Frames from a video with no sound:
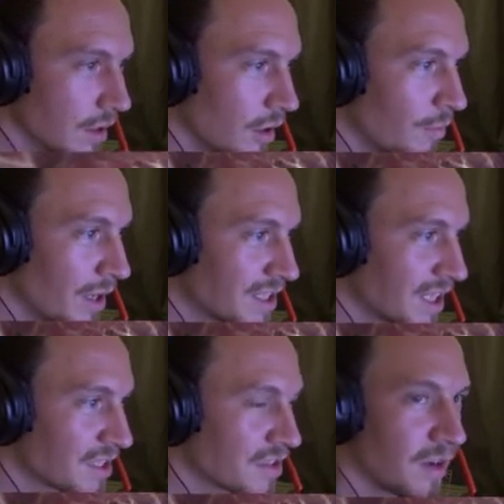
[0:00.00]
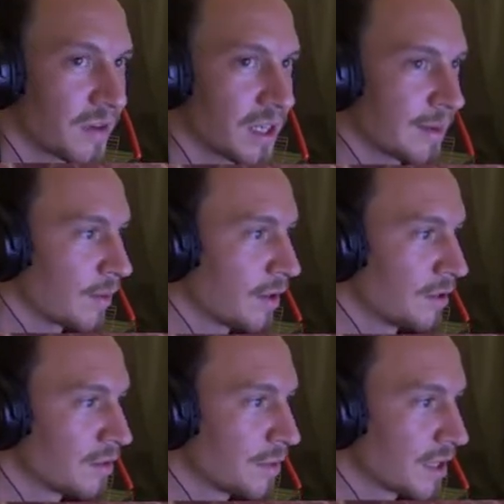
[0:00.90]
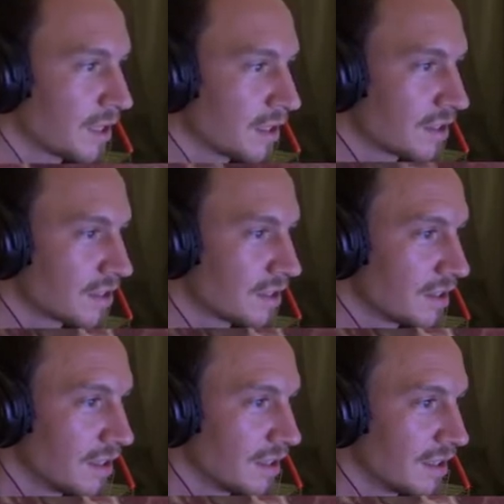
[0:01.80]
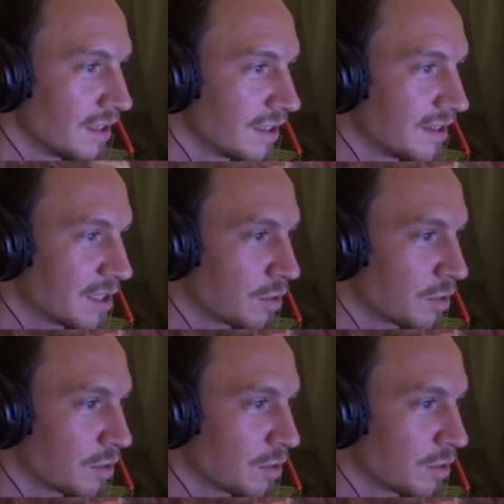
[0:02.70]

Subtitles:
No, my chance of survival is going to be 100 because... This